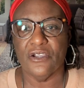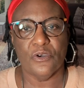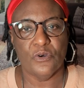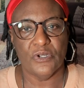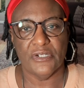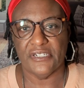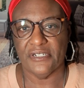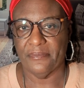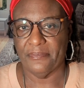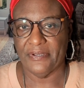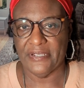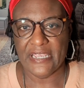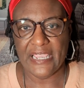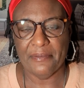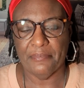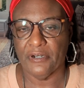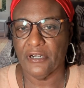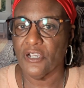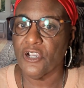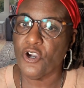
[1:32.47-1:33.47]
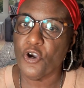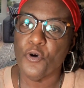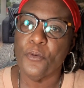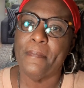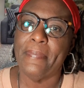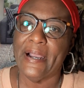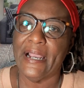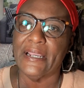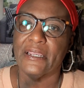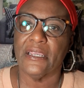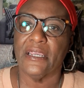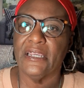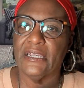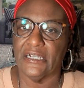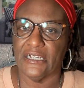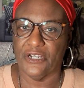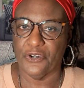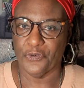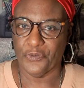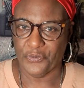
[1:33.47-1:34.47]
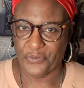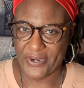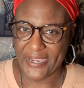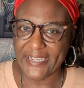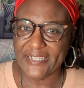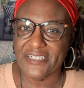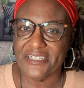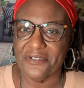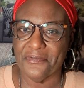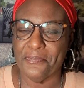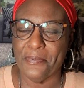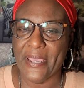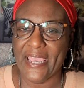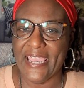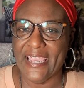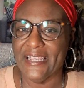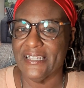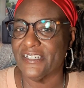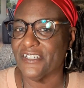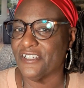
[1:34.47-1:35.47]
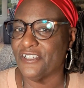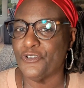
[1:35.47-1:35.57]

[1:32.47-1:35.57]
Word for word: going to be able to go back and correct the past,